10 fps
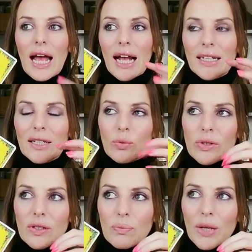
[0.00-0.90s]
And it
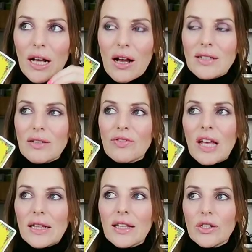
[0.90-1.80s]
was because of
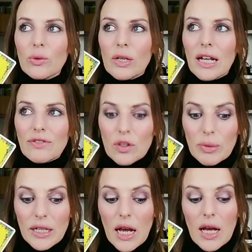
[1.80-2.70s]
that that you were left a
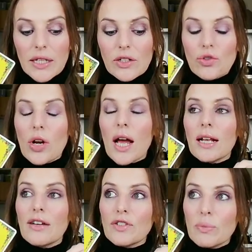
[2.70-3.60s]
bit high and dry,
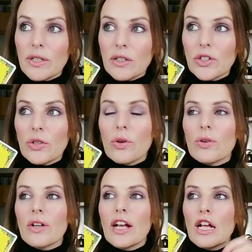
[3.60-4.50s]
left a bit on your own,